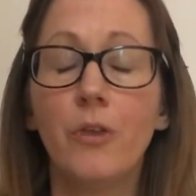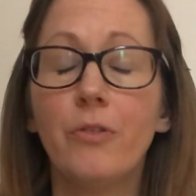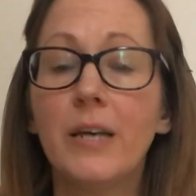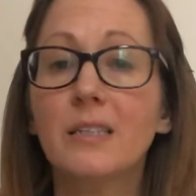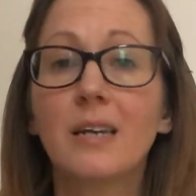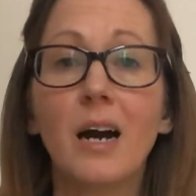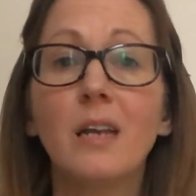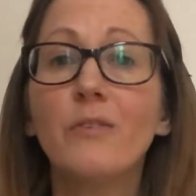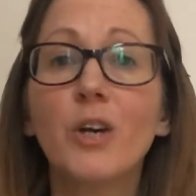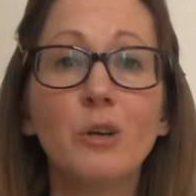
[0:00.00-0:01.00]
It's kind
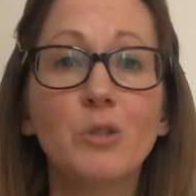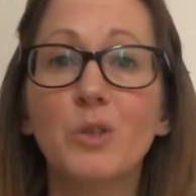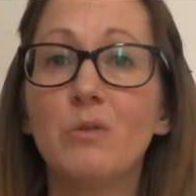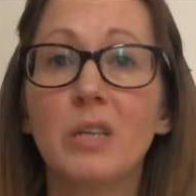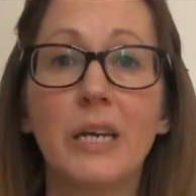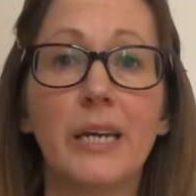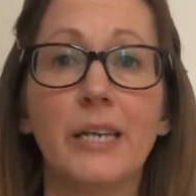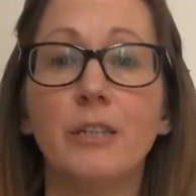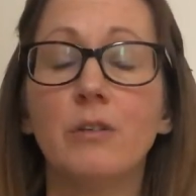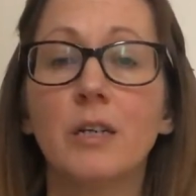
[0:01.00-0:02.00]
of a go-to thing.
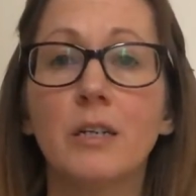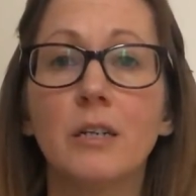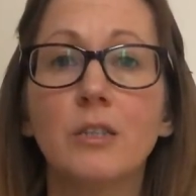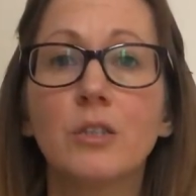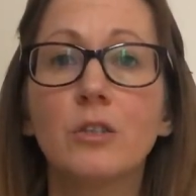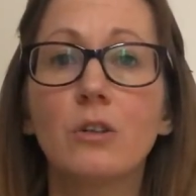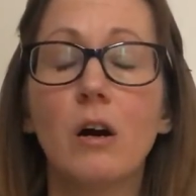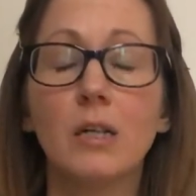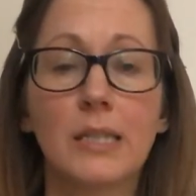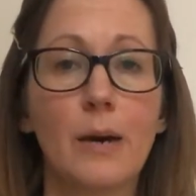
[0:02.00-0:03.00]
You can
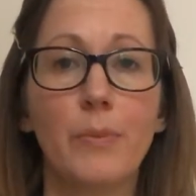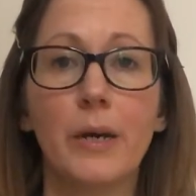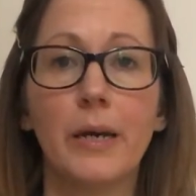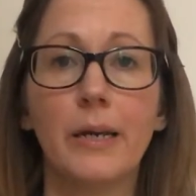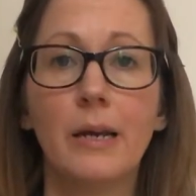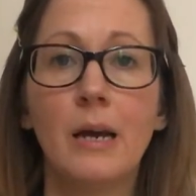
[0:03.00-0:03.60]
start tapping